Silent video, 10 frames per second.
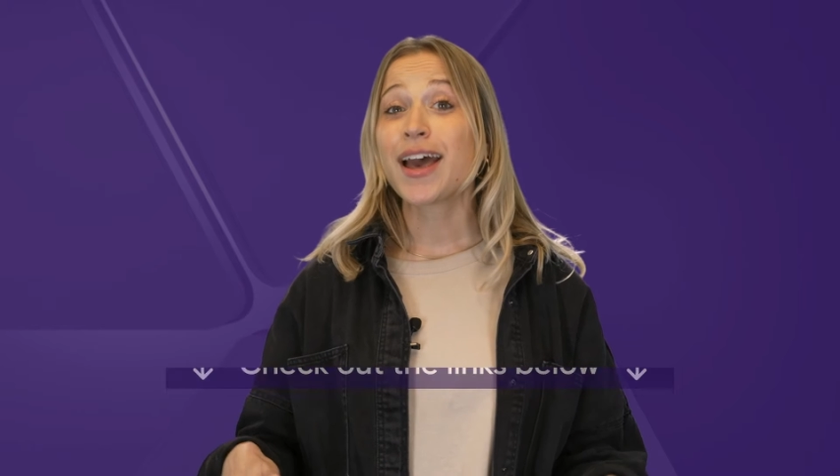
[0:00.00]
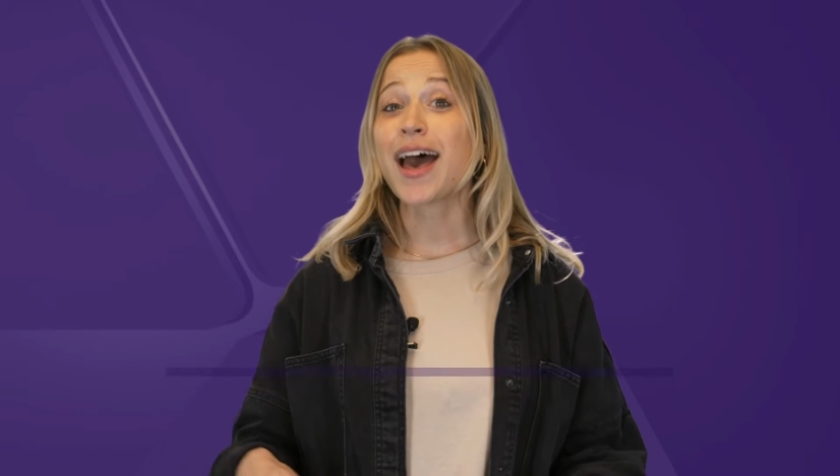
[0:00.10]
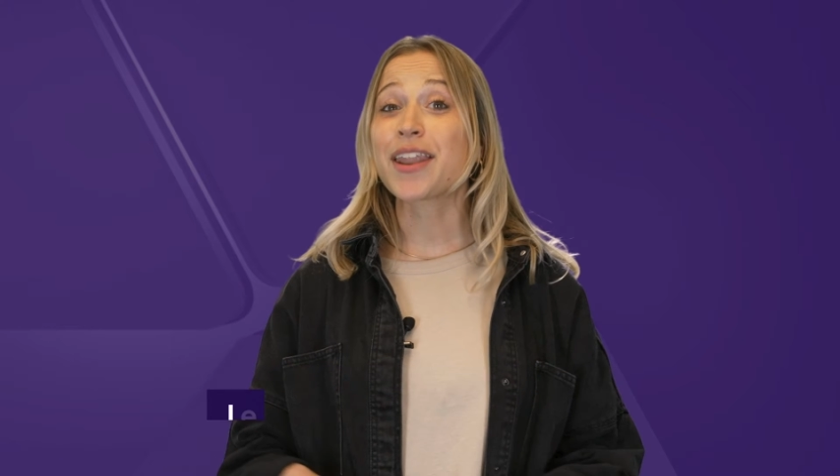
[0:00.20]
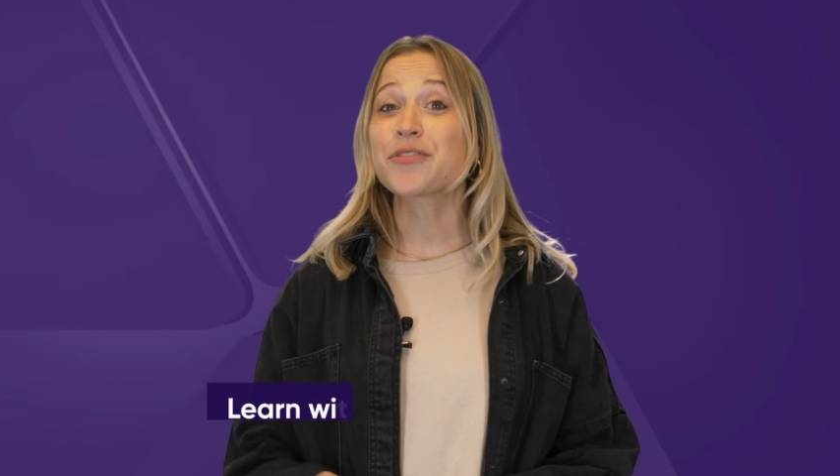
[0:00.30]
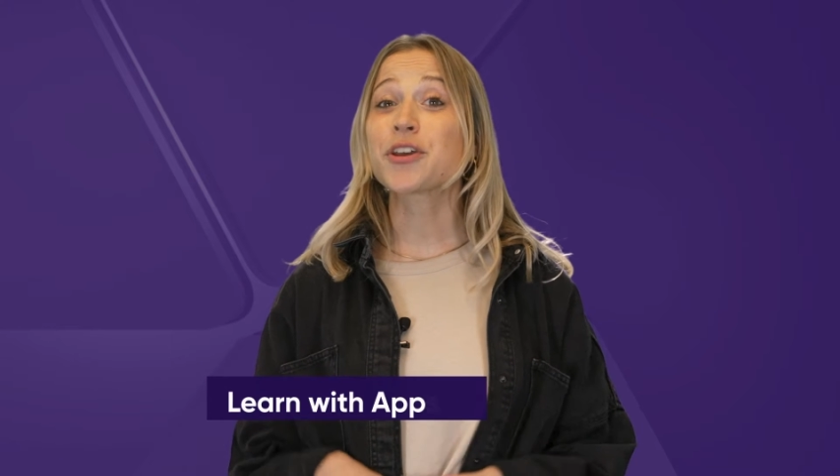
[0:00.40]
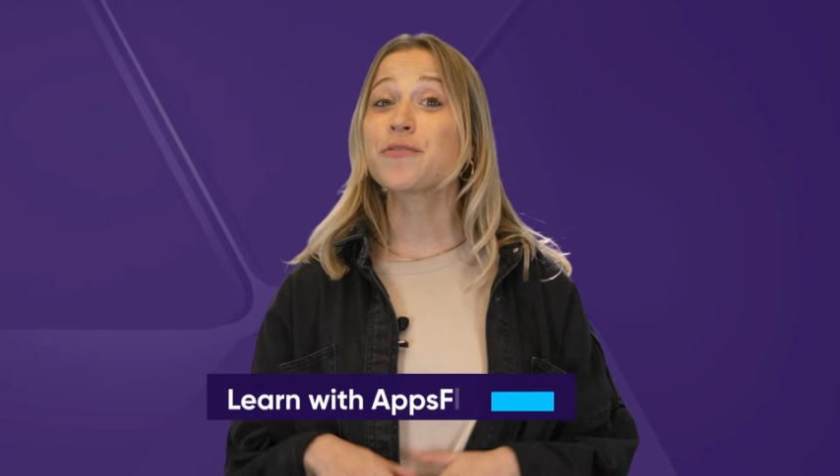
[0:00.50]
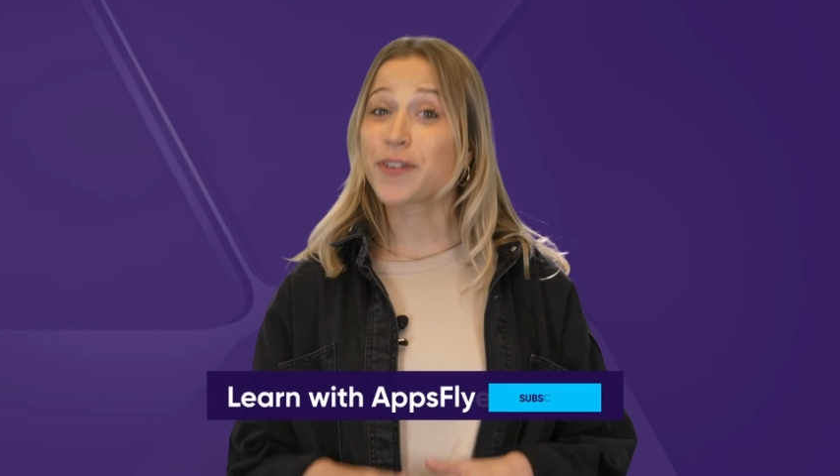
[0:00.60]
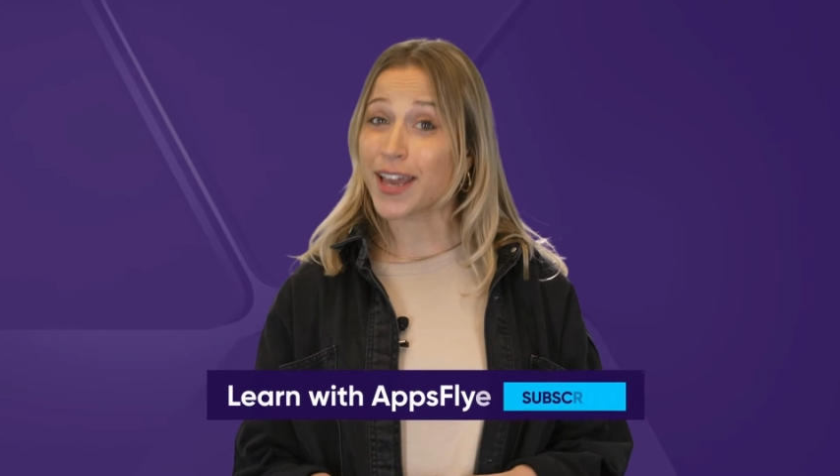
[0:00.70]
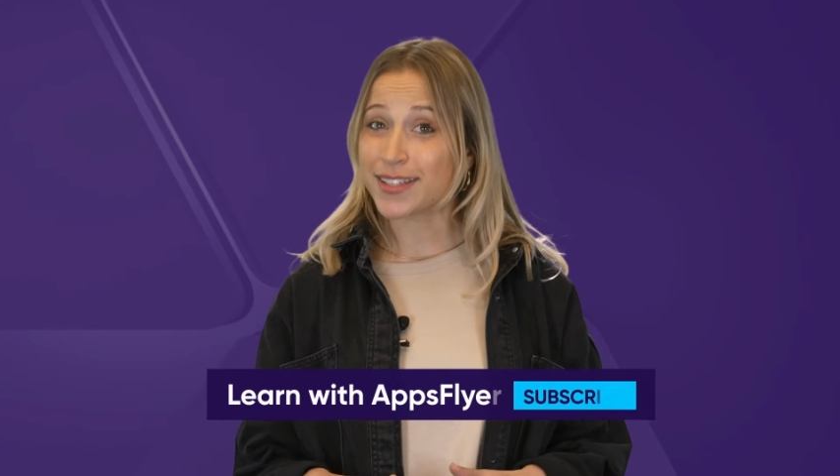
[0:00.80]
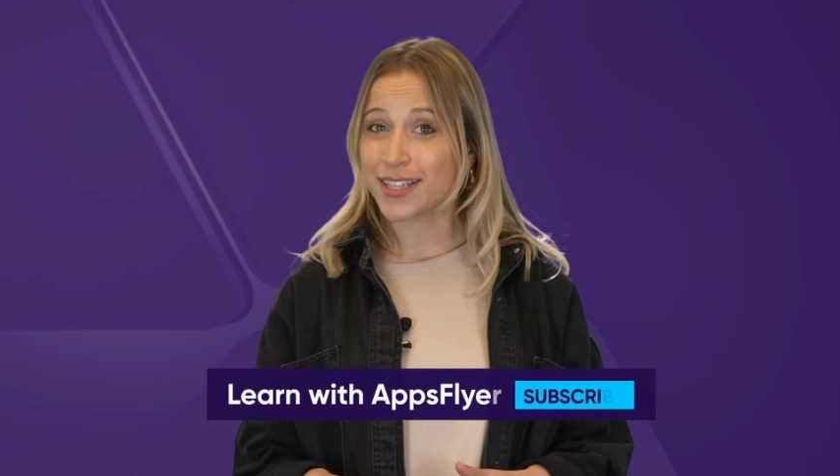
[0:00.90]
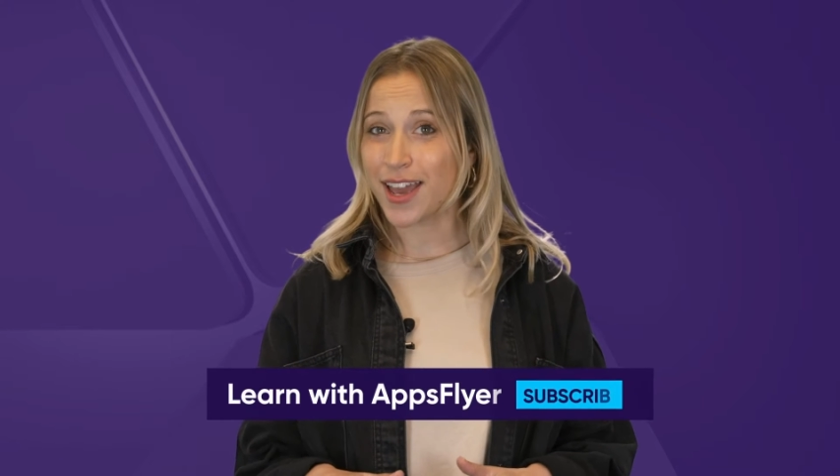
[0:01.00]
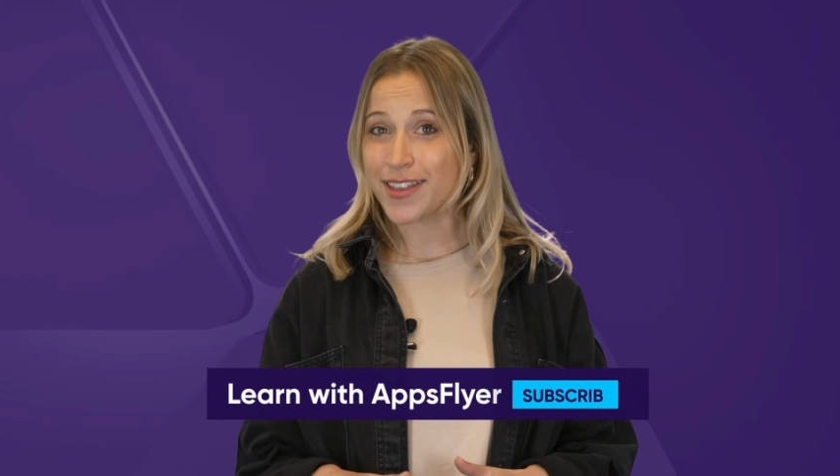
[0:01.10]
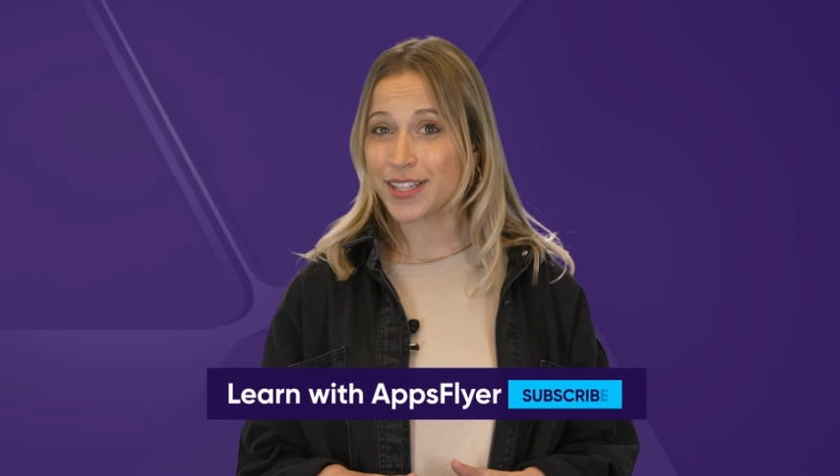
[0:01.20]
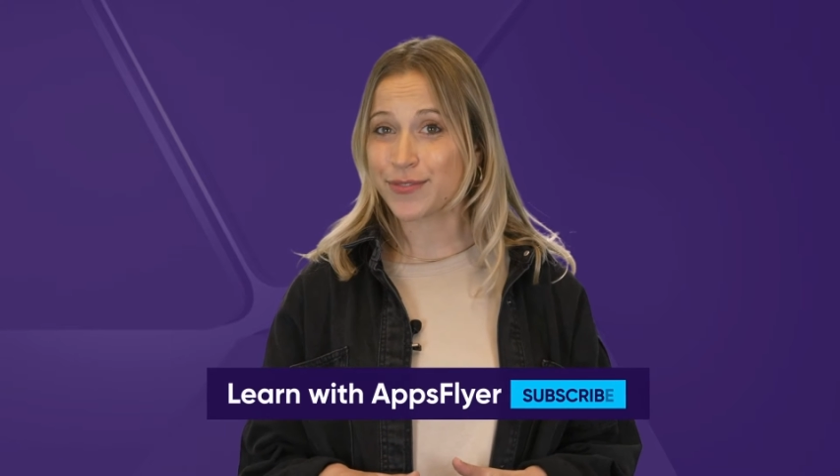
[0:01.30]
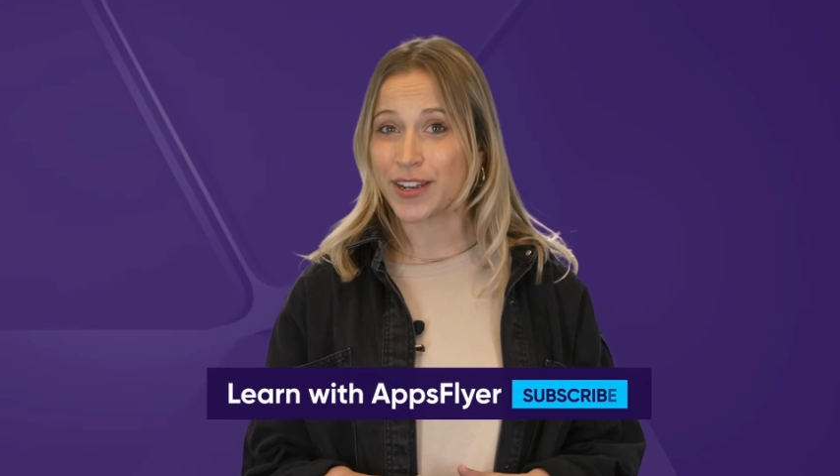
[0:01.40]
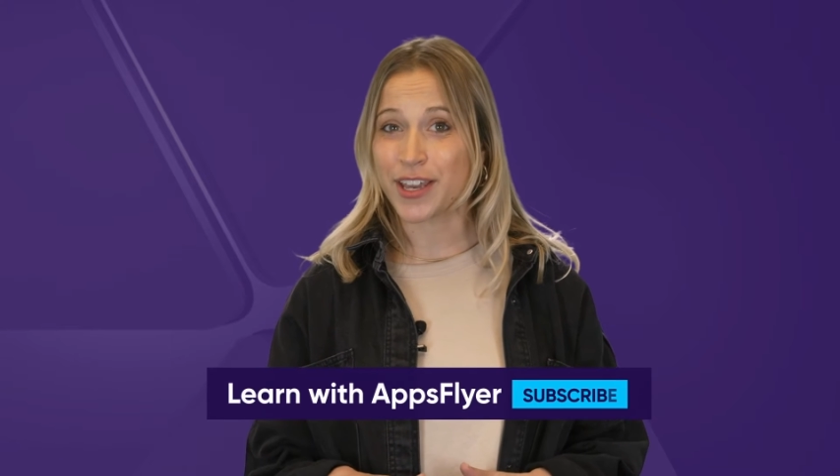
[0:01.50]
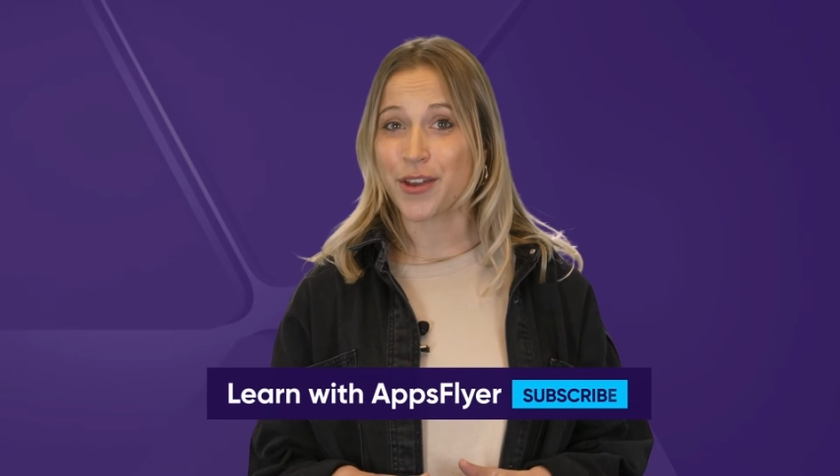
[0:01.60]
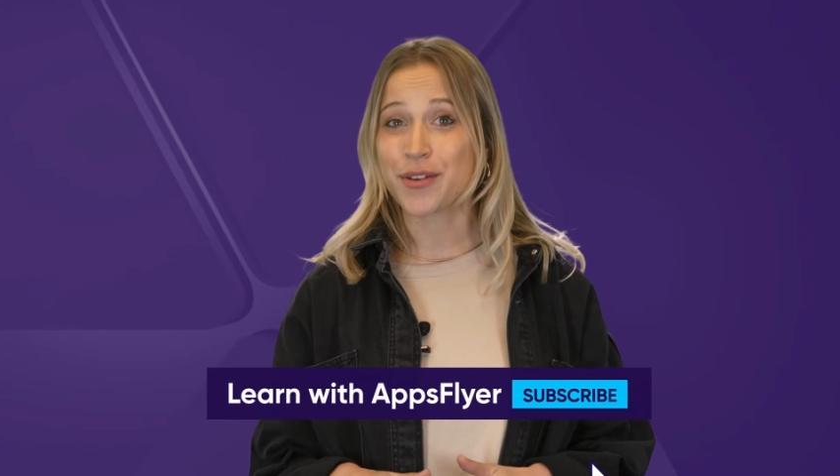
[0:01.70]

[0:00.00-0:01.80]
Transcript: and don't forget to like this video